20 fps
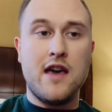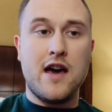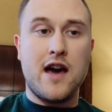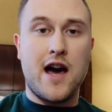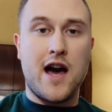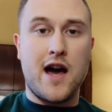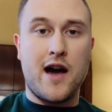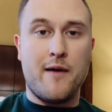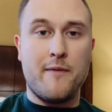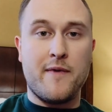
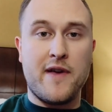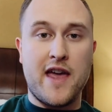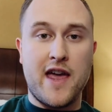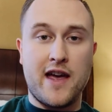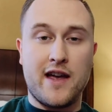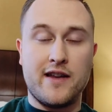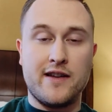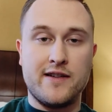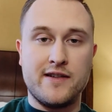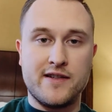
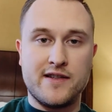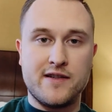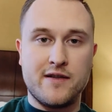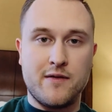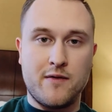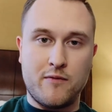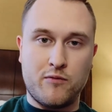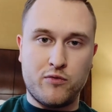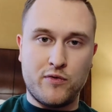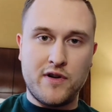and
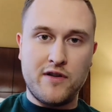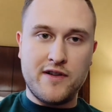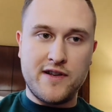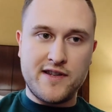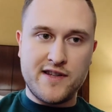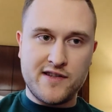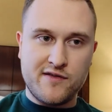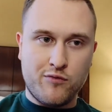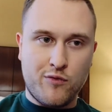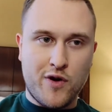
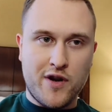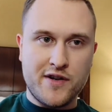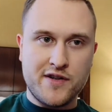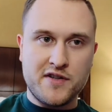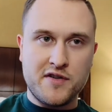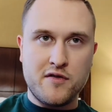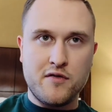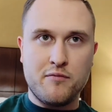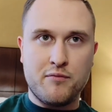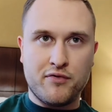really just want
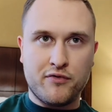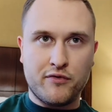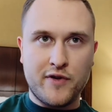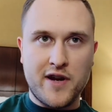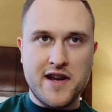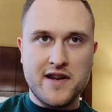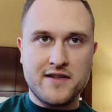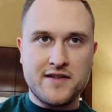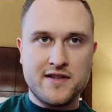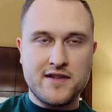to
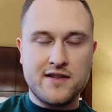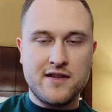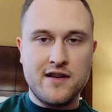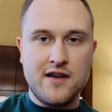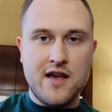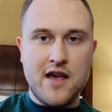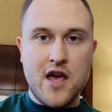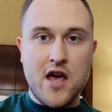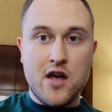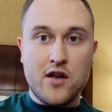preach:
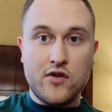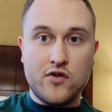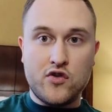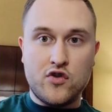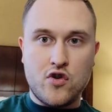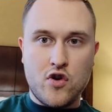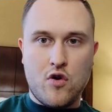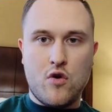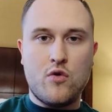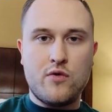
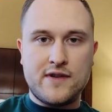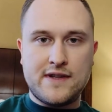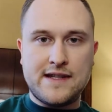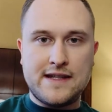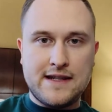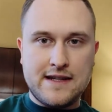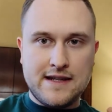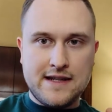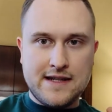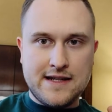
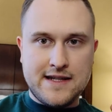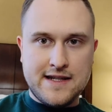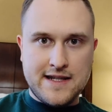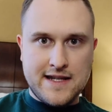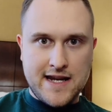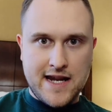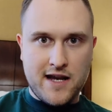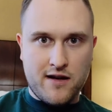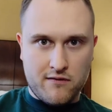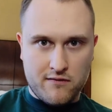don't
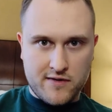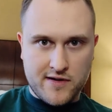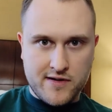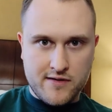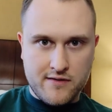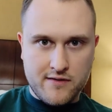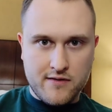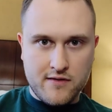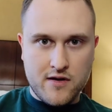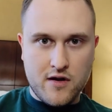
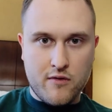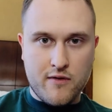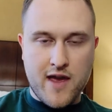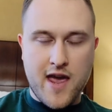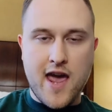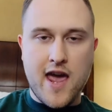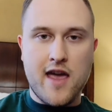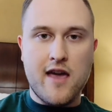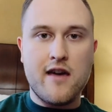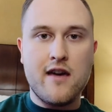tilt.
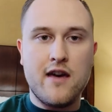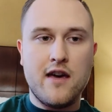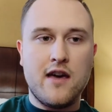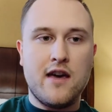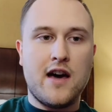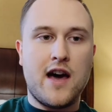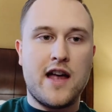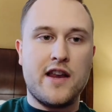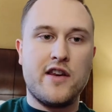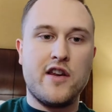Okay,
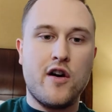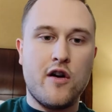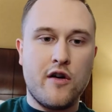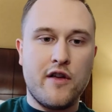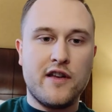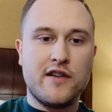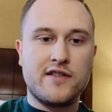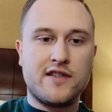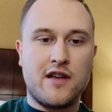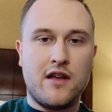I know
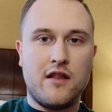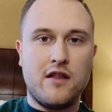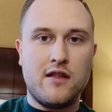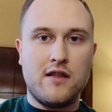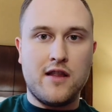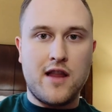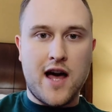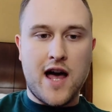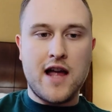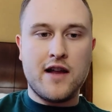there's a
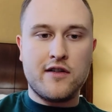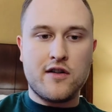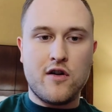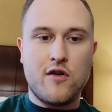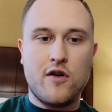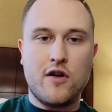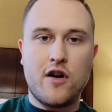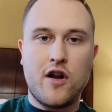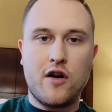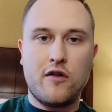lot
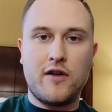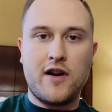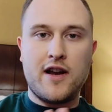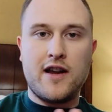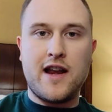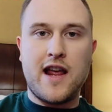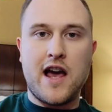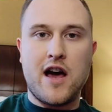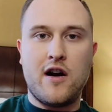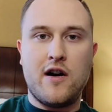going on
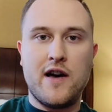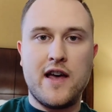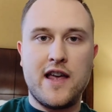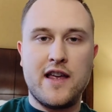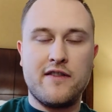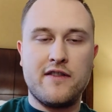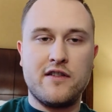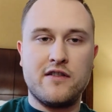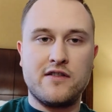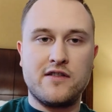right now,
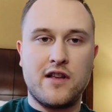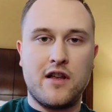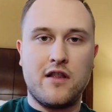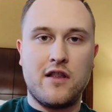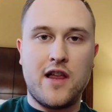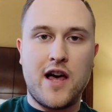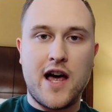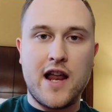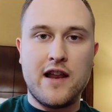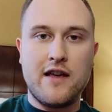and there's a
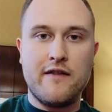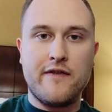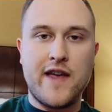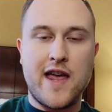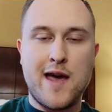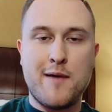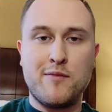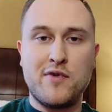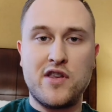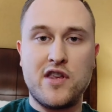lot of
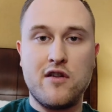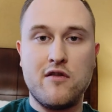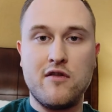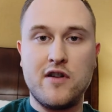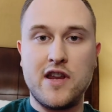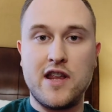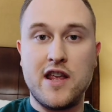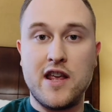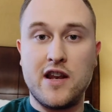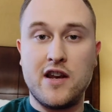
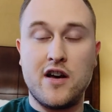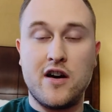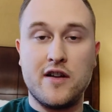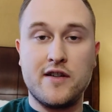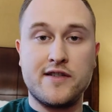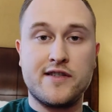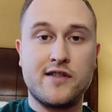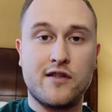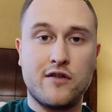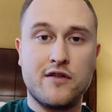ambiguity and
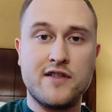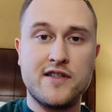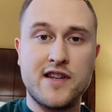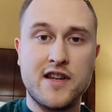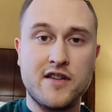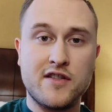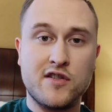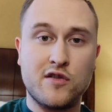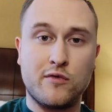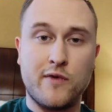
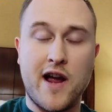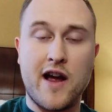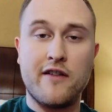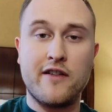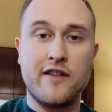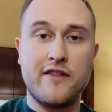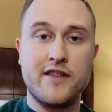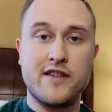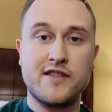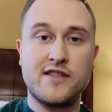uncertainty
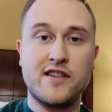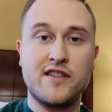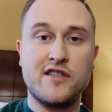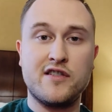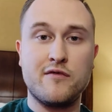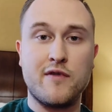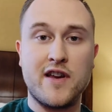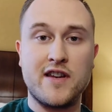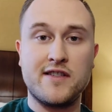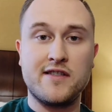surrounding this
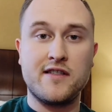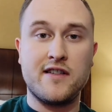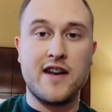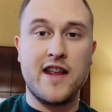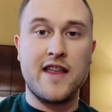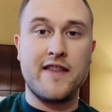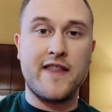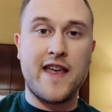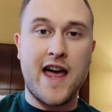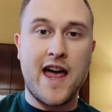situation,
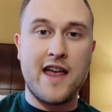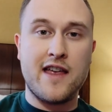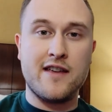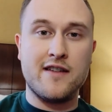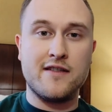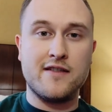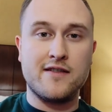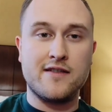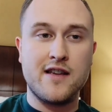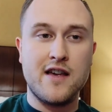and that
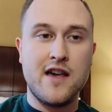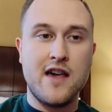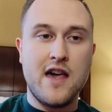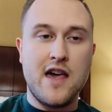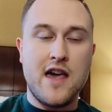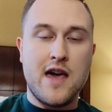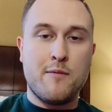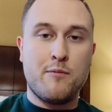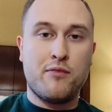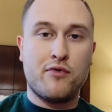is
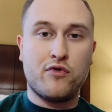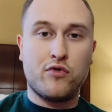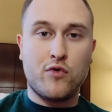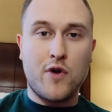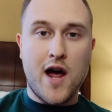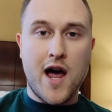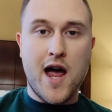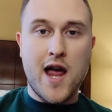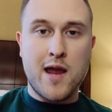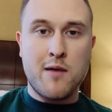
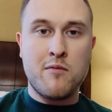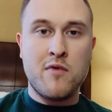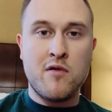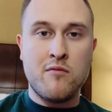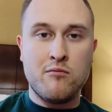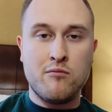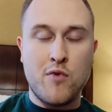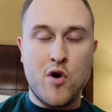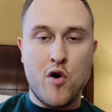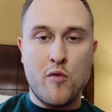
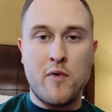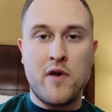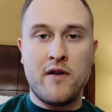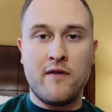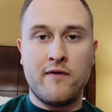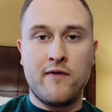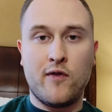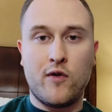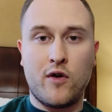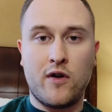prime
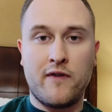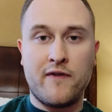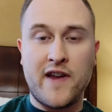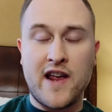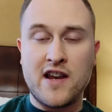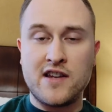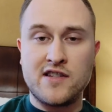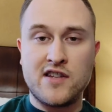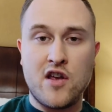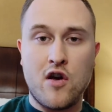moment for
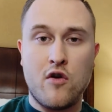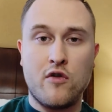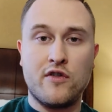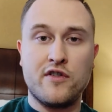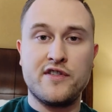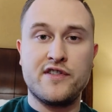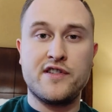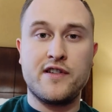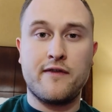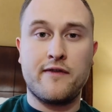fantasy
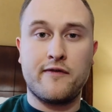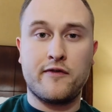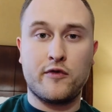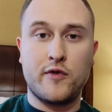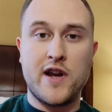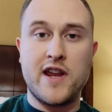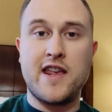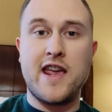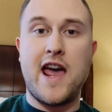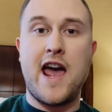owners to
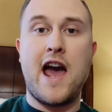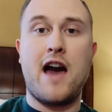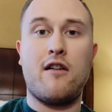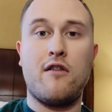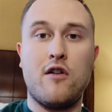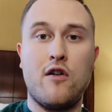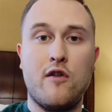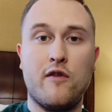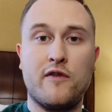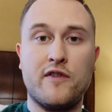freak
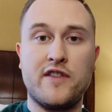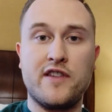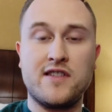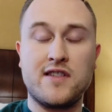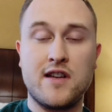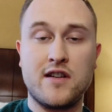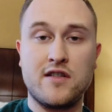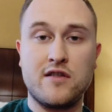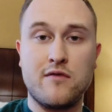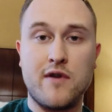out over the
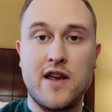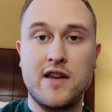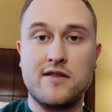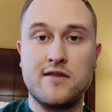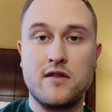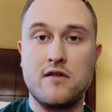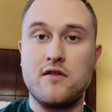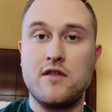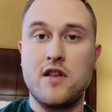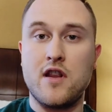
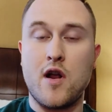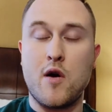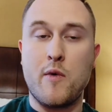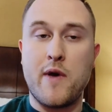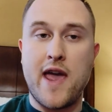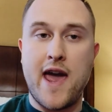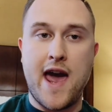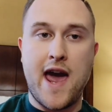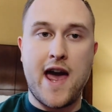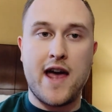situation. You know,
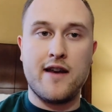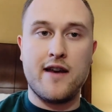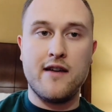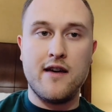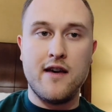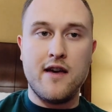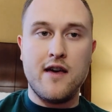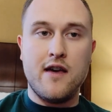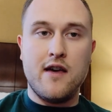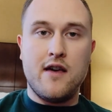
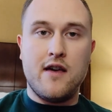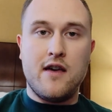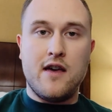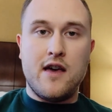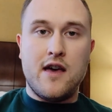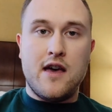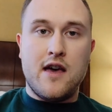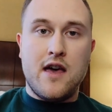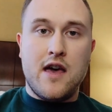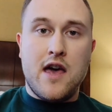
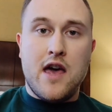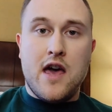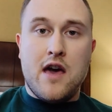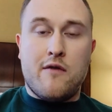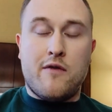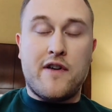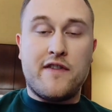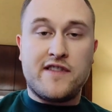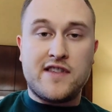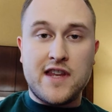
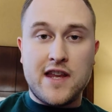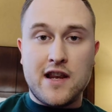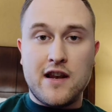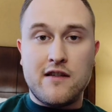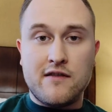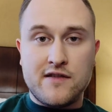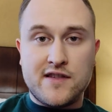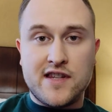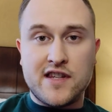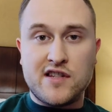we've
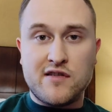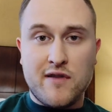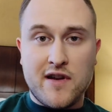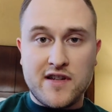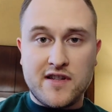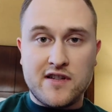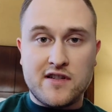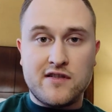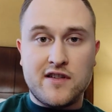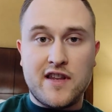seen
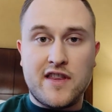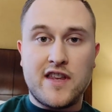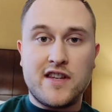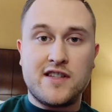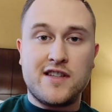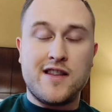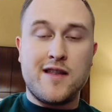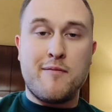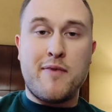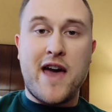situations like
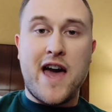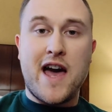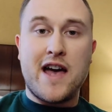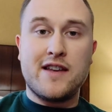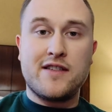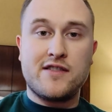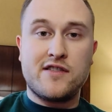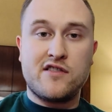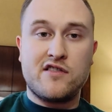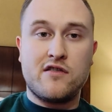this in the
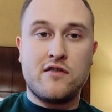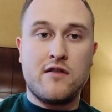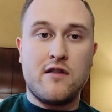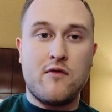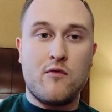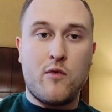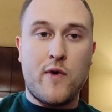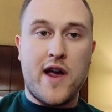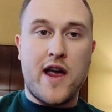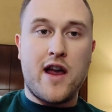past
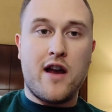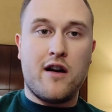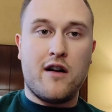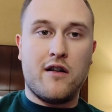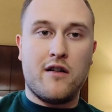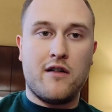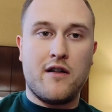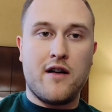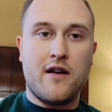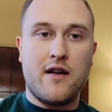
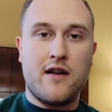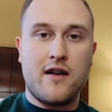where